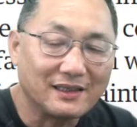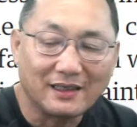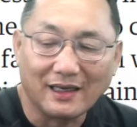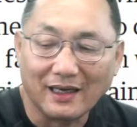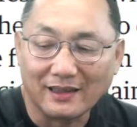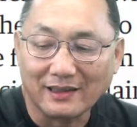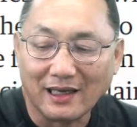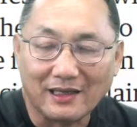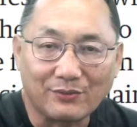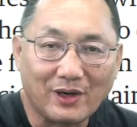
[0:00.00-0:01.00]
And
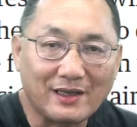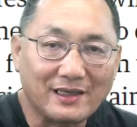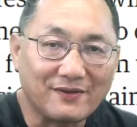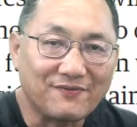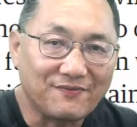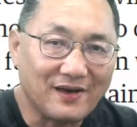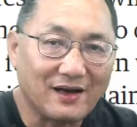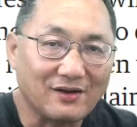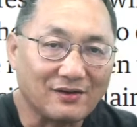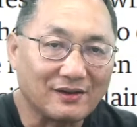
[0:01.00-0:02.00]
then when he
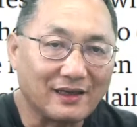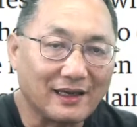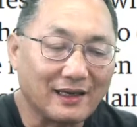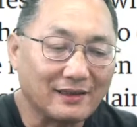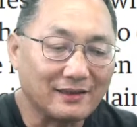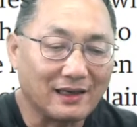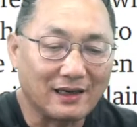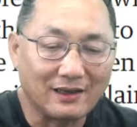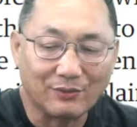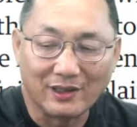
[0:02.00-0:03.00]
fell and
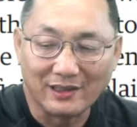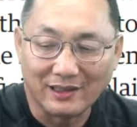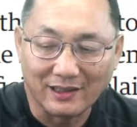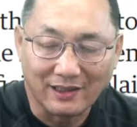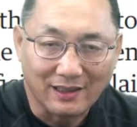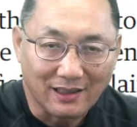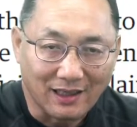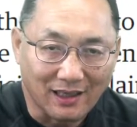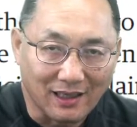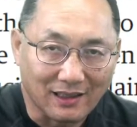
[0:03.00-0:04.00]
when he
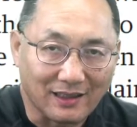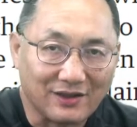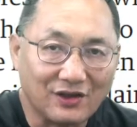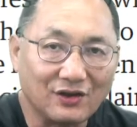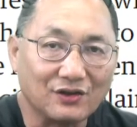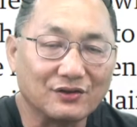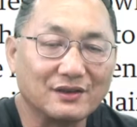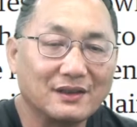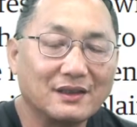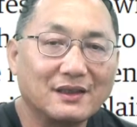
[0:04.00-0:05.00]
got killed,
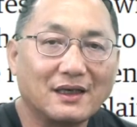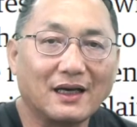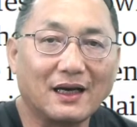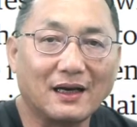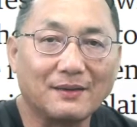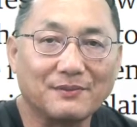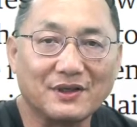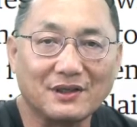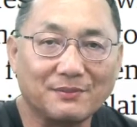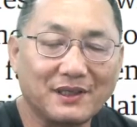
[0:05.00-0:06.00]

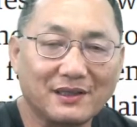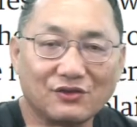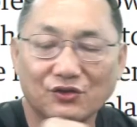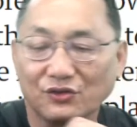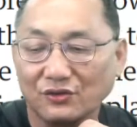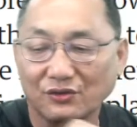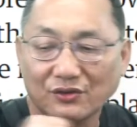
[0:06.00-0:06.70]
he began to,